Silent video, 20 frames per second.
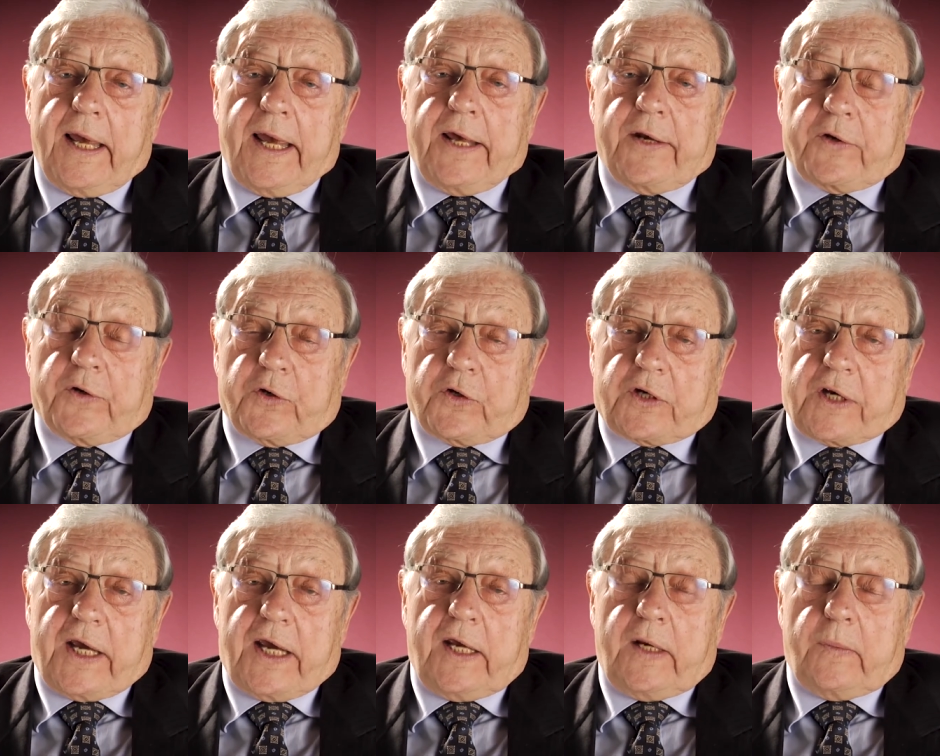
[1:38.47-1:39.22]

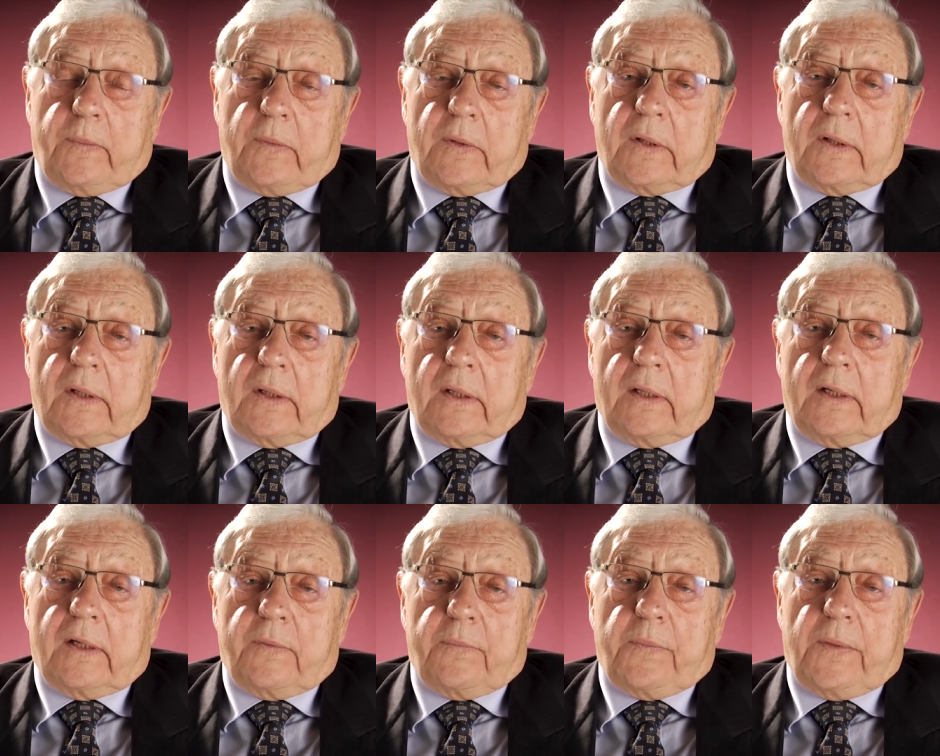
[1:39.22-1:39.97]
entertainment
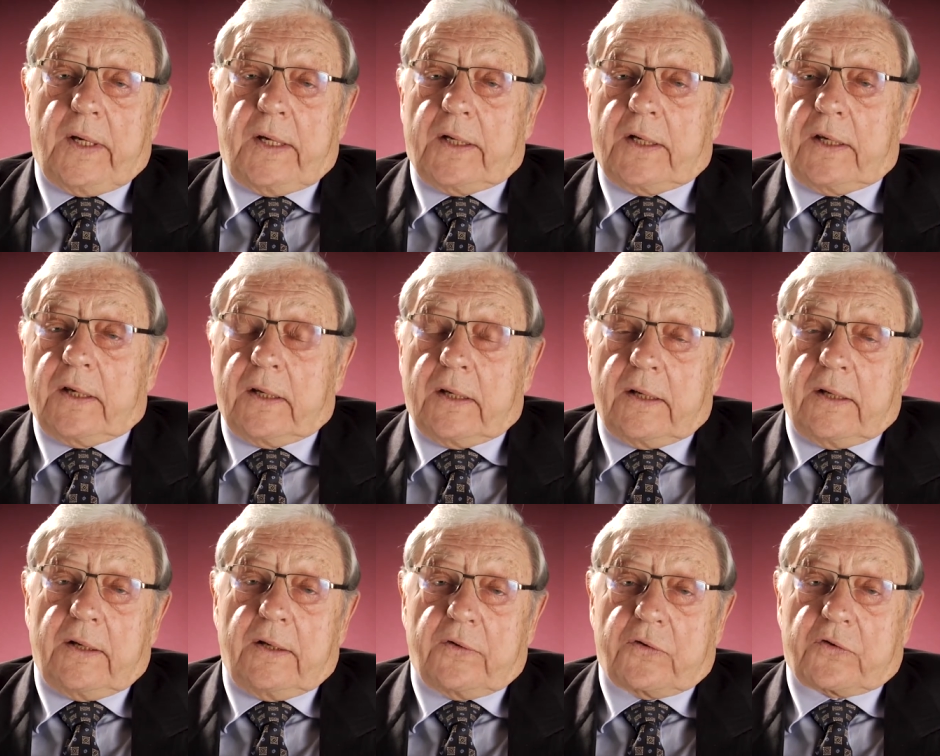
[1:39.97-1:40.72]
media
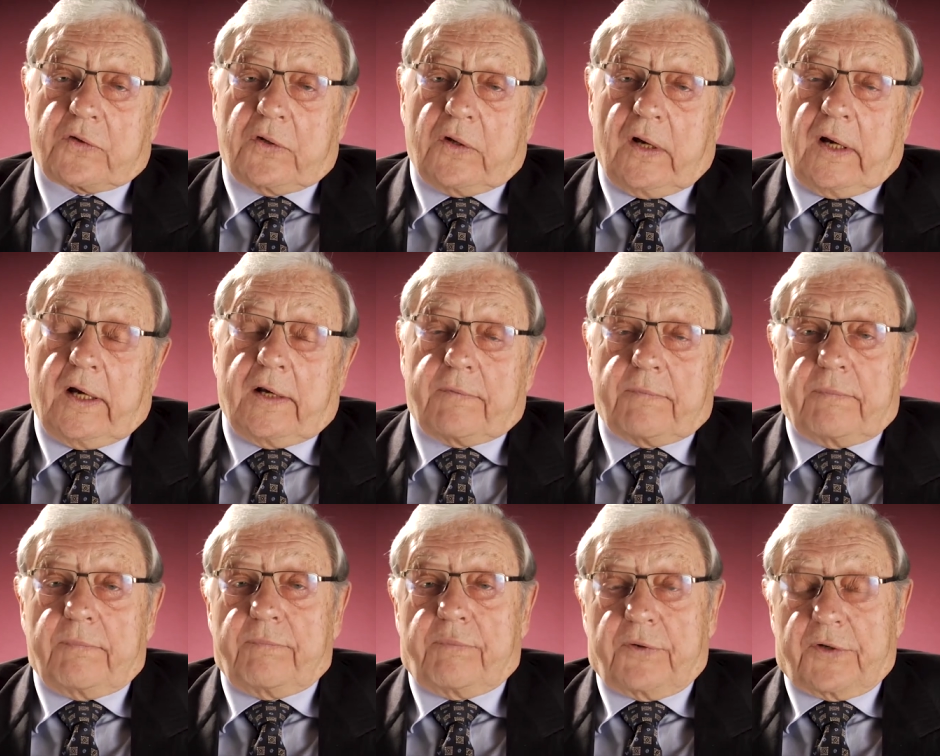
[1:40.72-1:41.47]
is
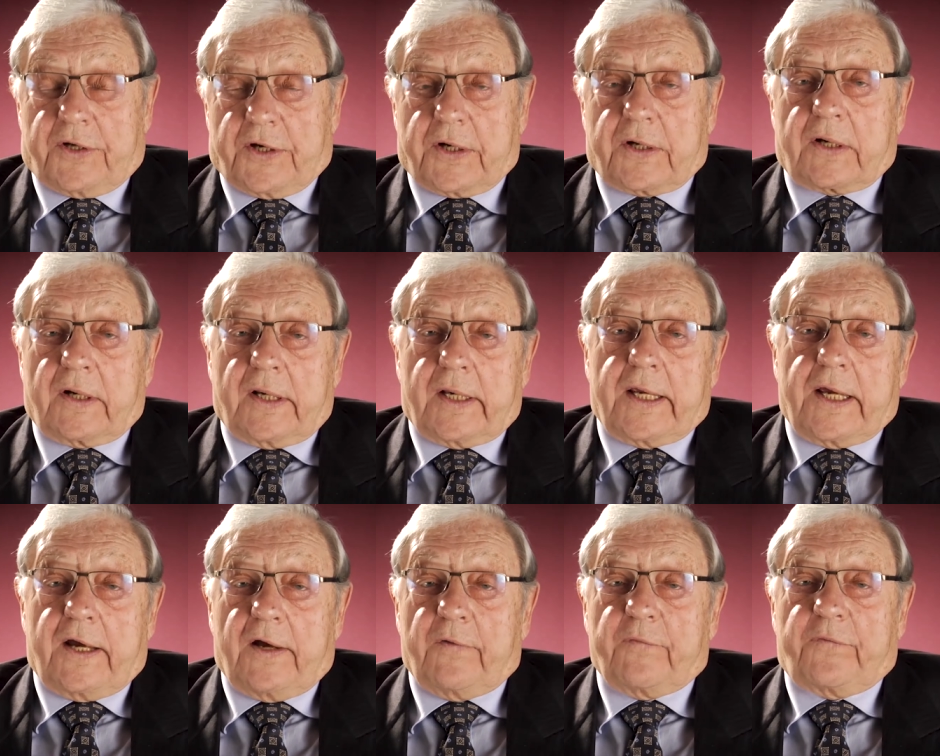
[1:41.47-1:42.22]
not
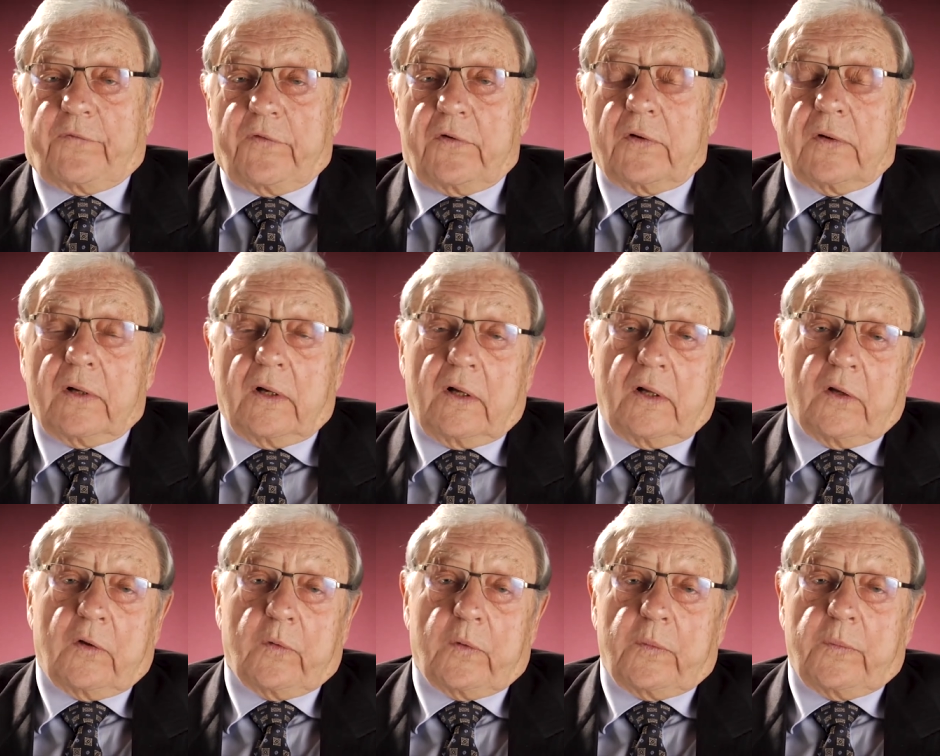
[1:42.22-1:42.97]
particularly helpful,
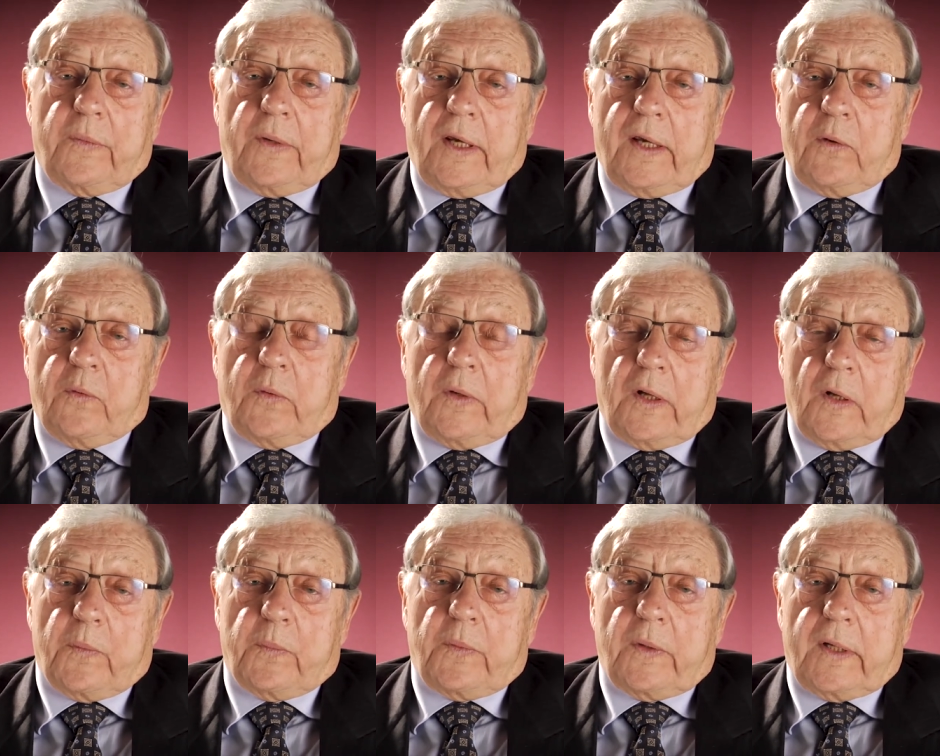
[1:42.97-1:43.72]
although it may
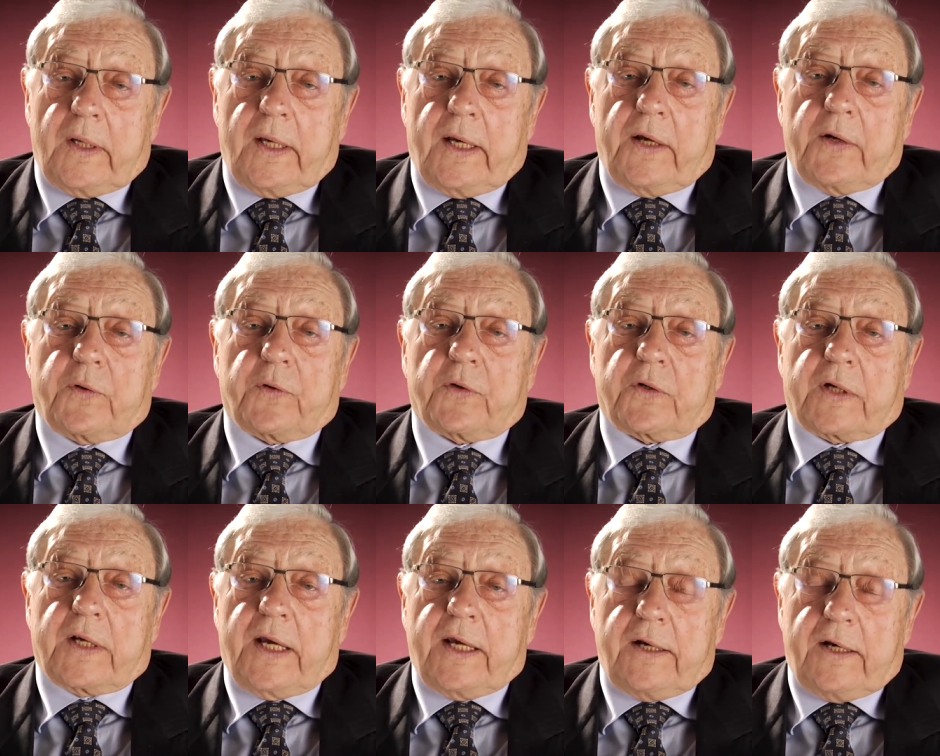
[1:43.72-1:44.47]
well be
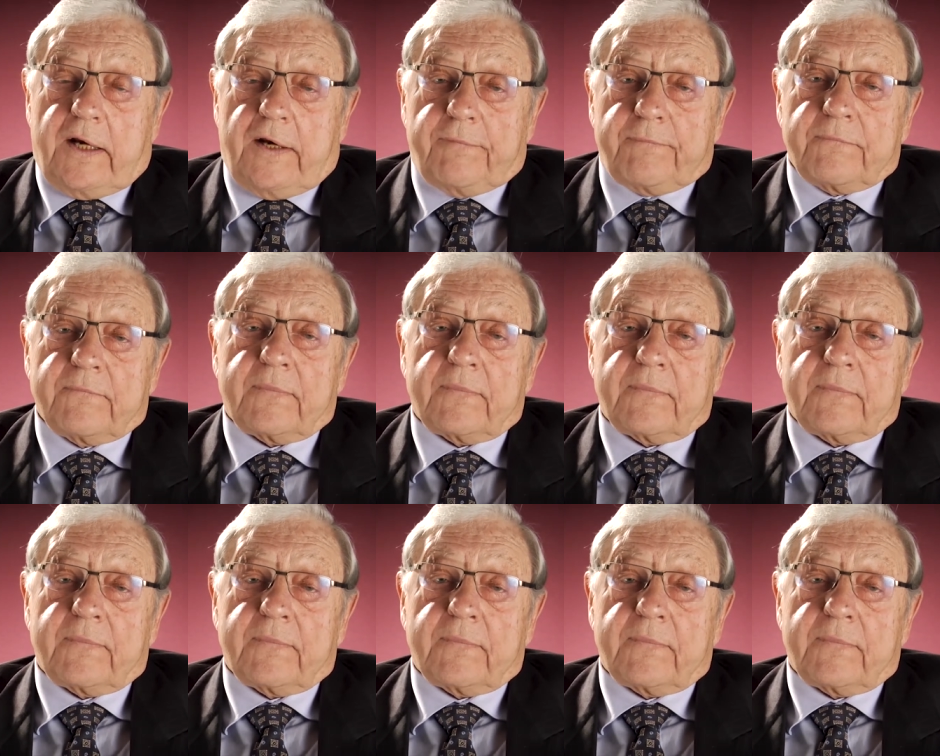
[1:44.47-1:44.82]
entertaining.